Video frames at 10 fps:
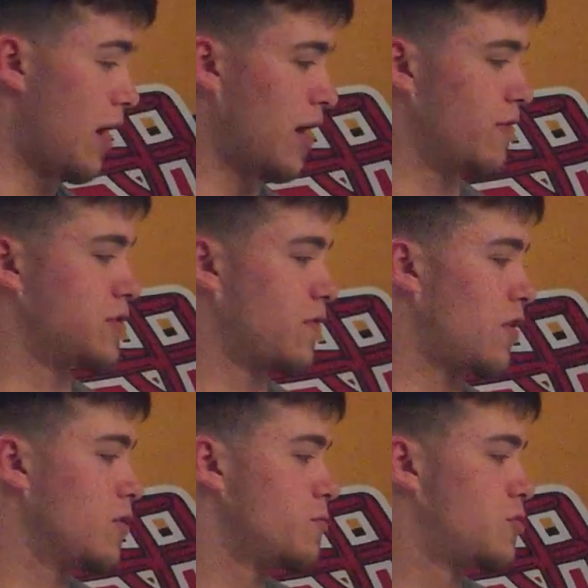Average
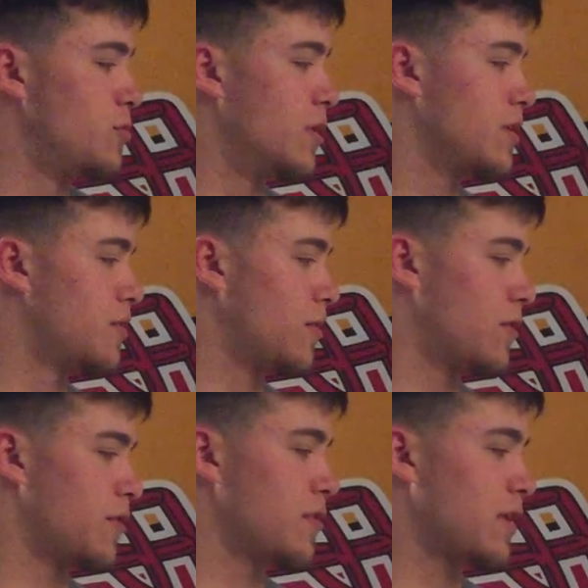volume 2 million. Well,
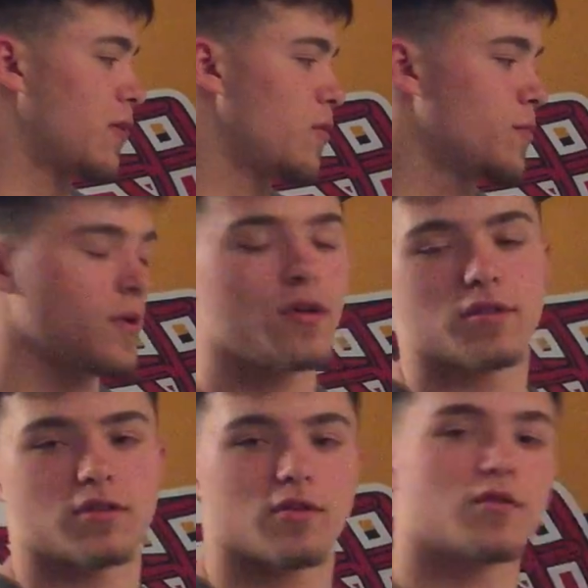they're only at 1
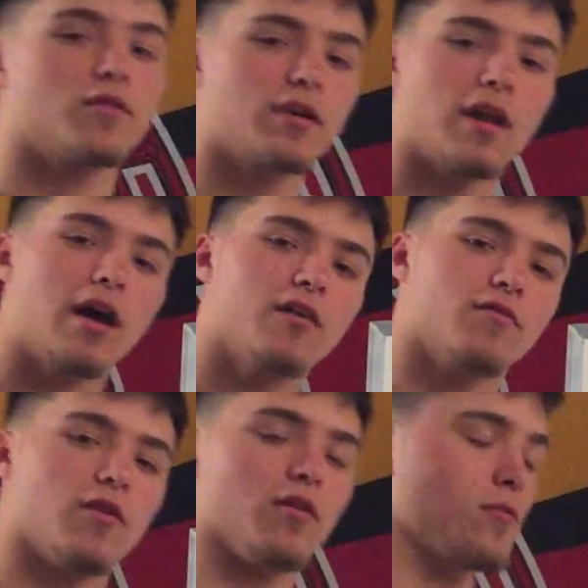million, so they're only at half
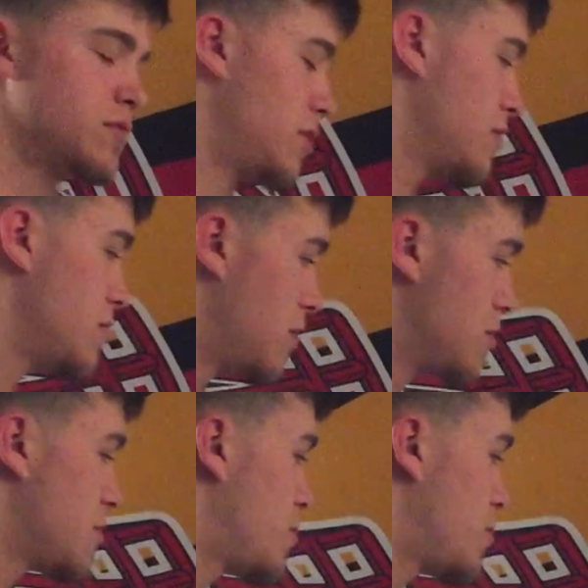volume. So it's a